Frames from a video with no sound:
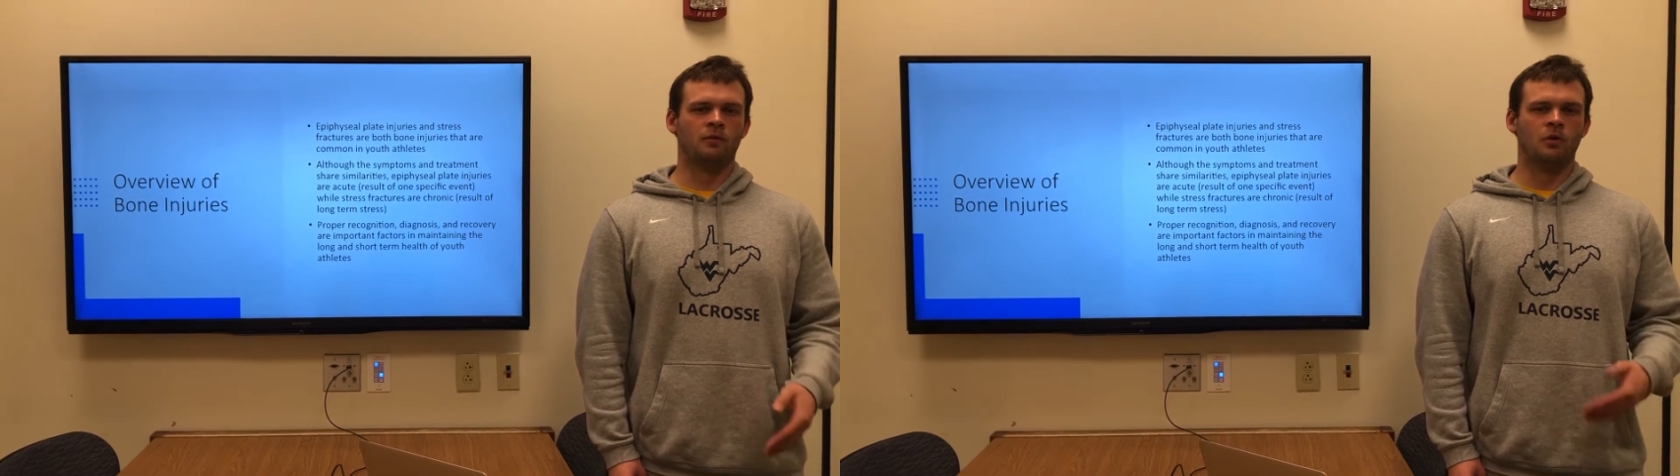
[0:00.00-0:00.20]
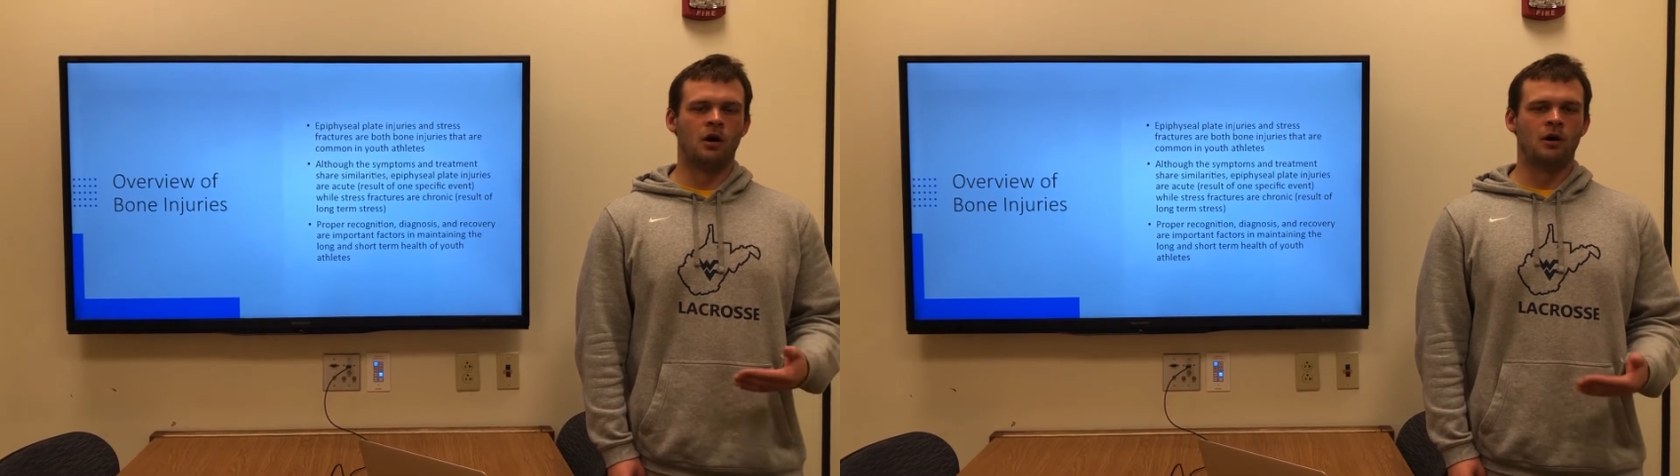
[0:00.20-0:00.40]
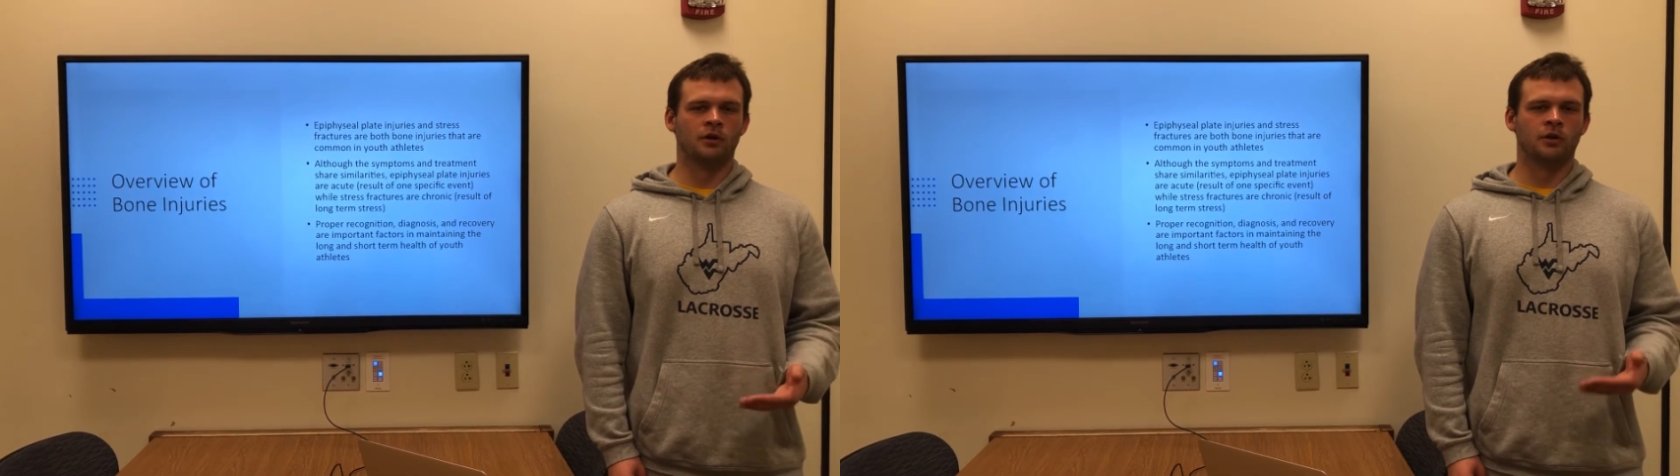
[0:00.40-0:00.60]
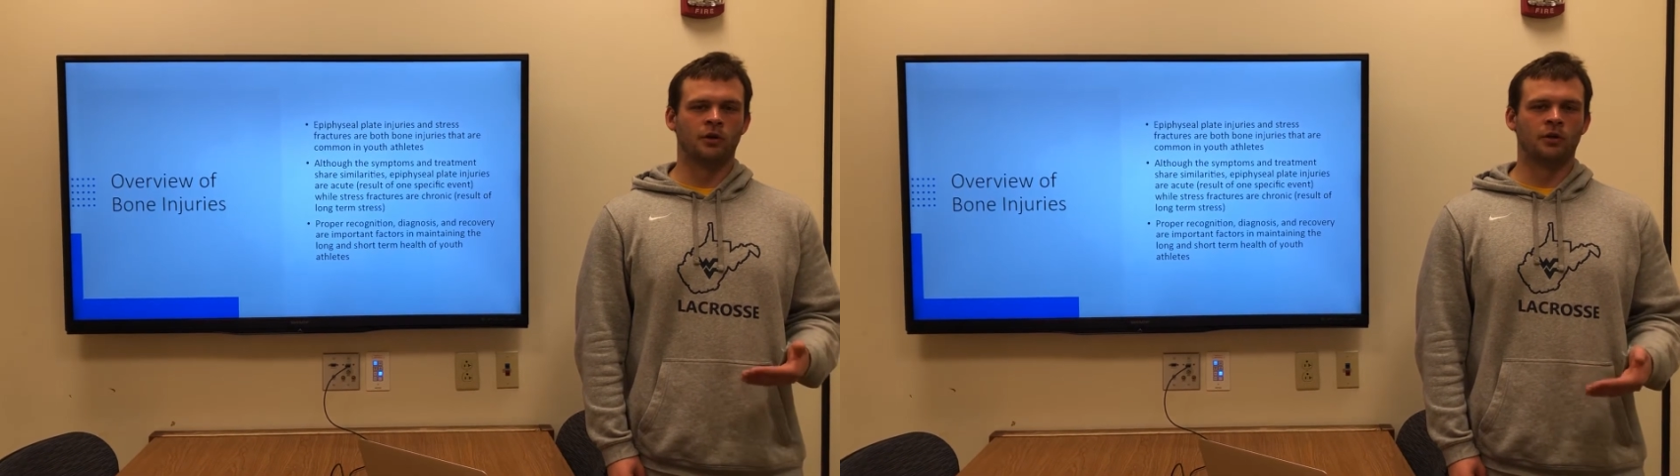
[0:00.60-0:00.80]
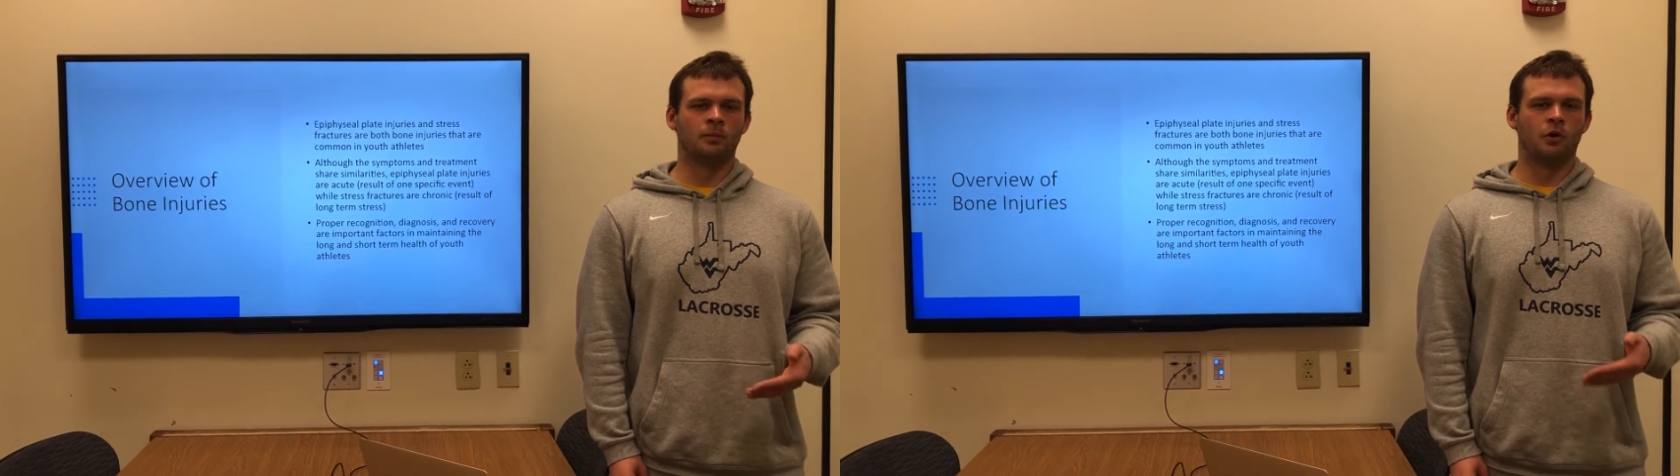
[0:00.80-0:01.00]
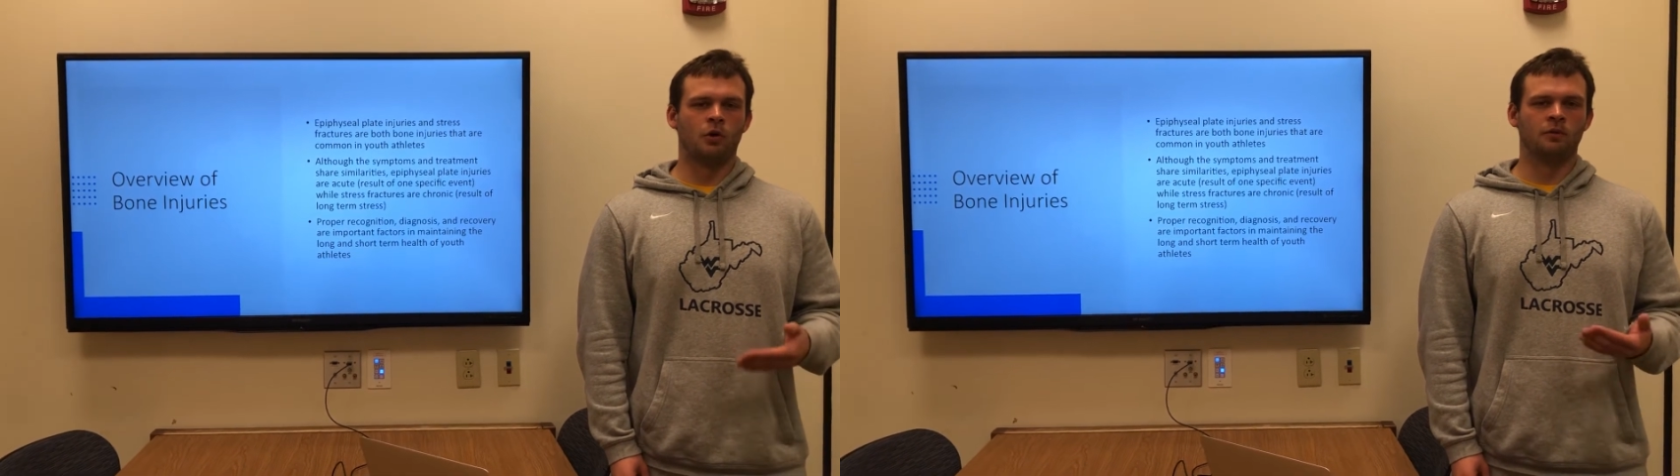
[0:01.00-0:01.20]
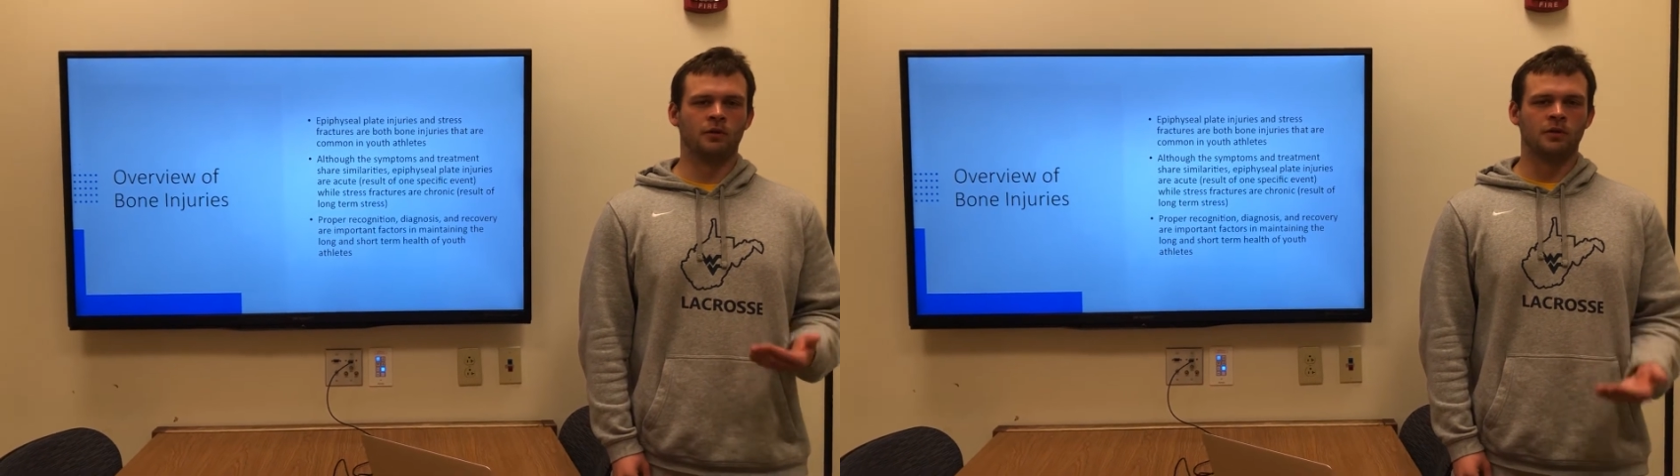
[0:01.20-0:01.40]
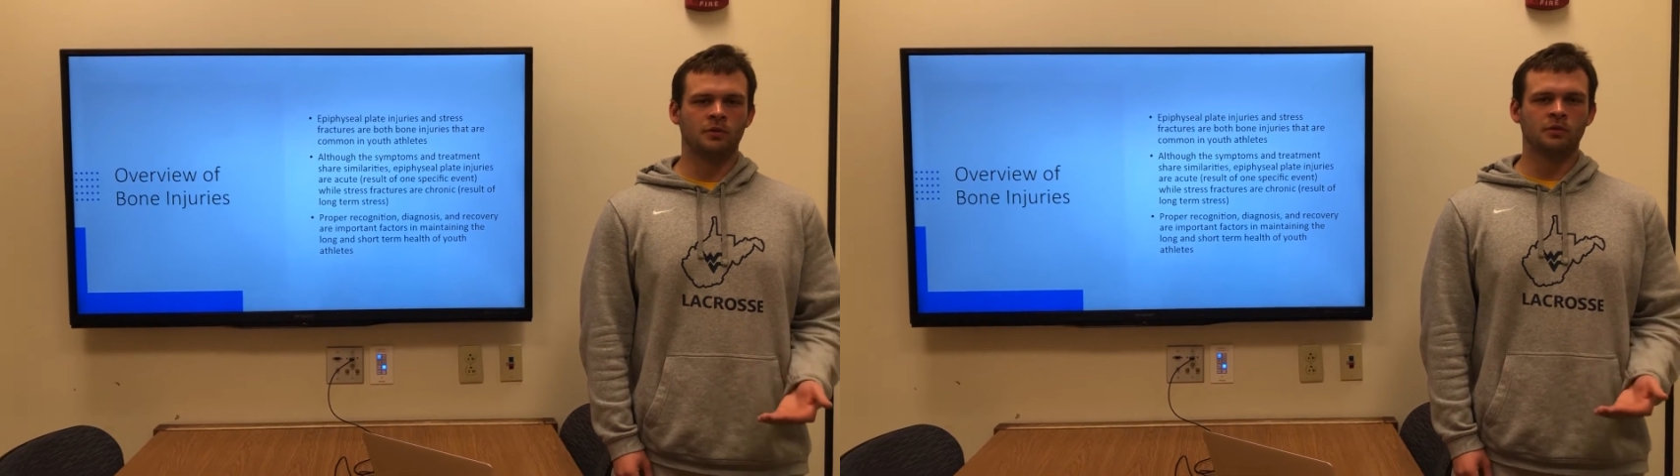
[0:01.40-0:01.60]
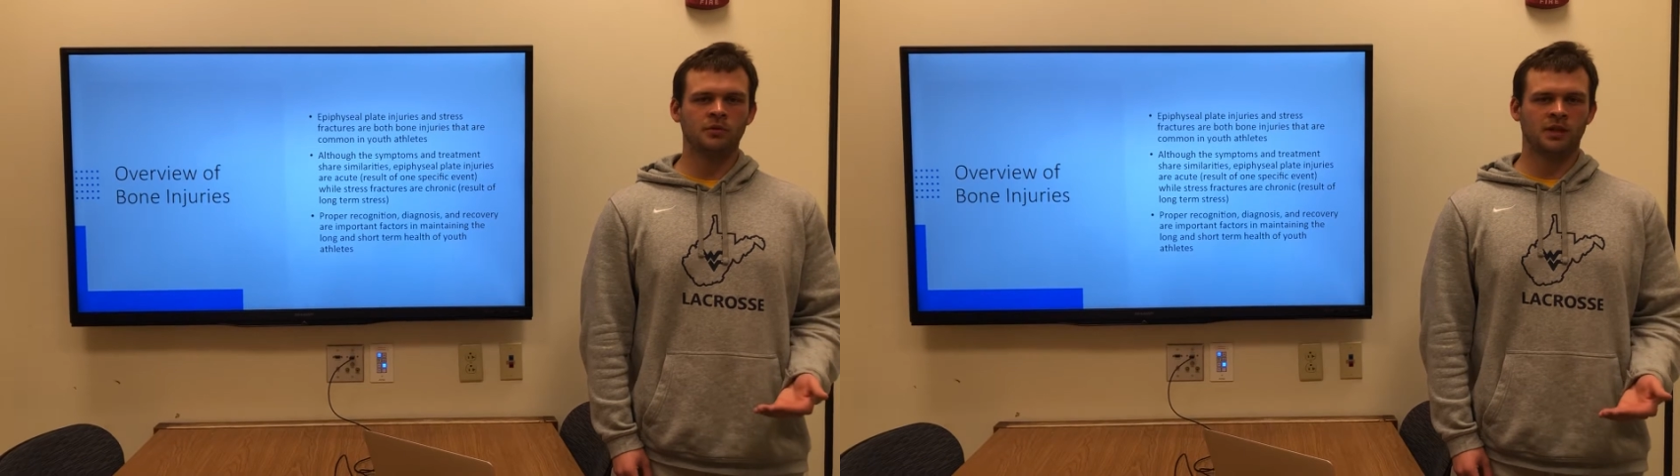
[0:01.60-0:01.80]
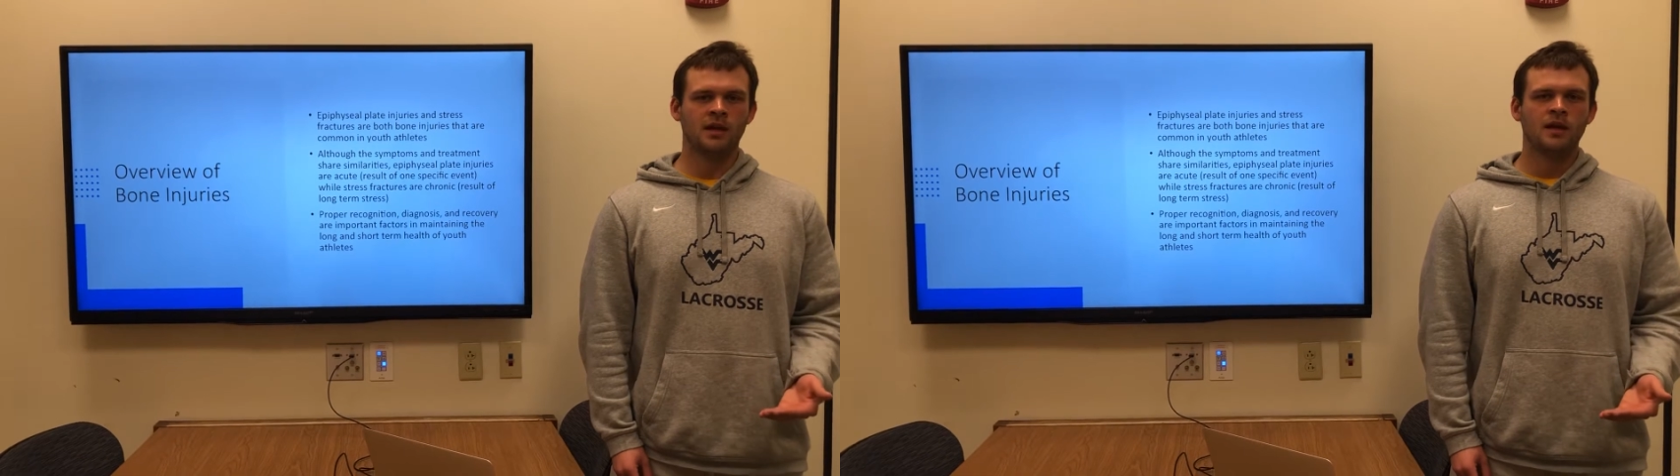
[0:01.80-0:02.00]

long-term overuse